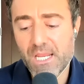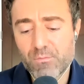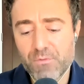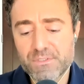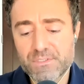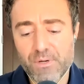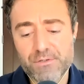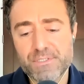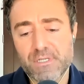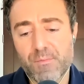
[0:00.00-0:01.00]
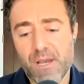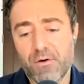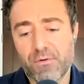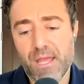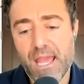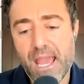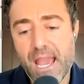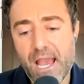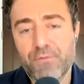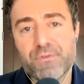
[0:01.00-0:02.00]
And what was so interesting about
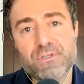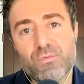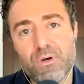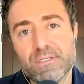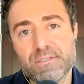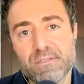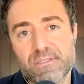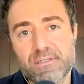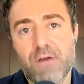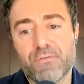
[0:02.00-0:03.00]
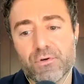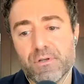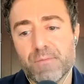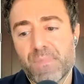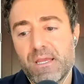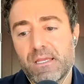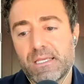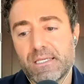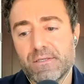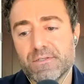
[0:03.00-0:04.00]
how this was discovered
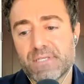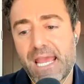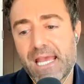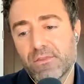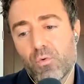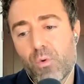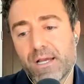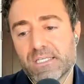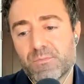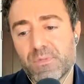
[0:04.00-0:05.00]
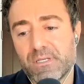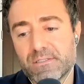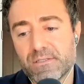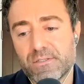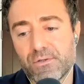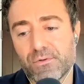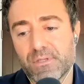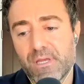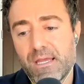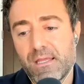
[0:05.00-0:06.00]
is at the Weizmann
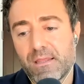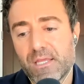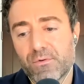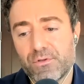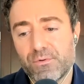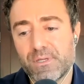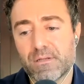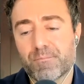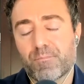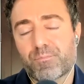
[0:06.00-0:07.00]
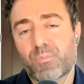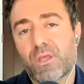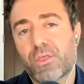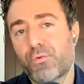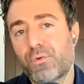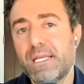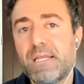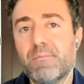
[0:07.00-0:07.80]
Institute, they were doing three D